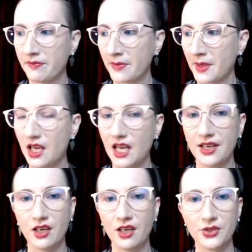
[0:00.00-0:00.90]
high
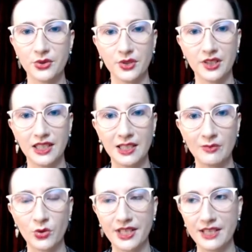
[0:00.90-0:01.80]
art, or um,
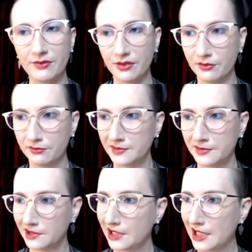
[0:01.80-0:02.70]
or even,
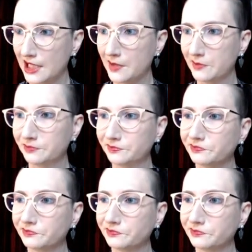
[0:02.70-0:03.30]
um,